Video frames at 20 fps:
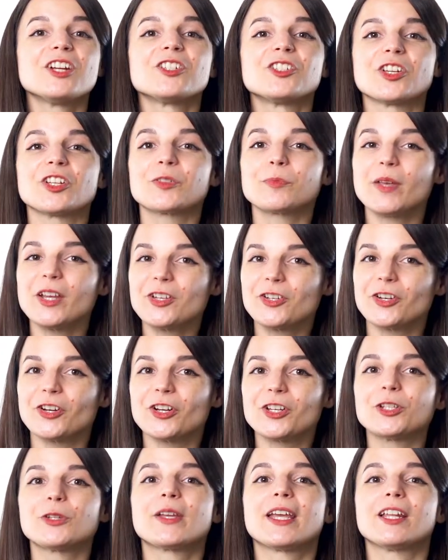Just make sure
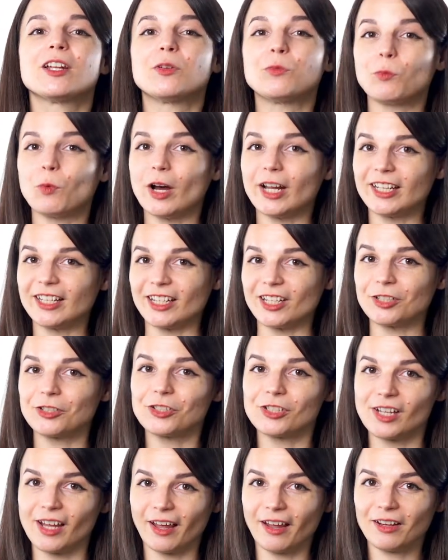you get in one
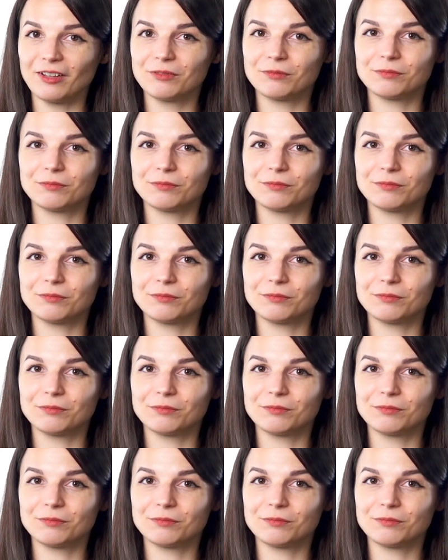each day.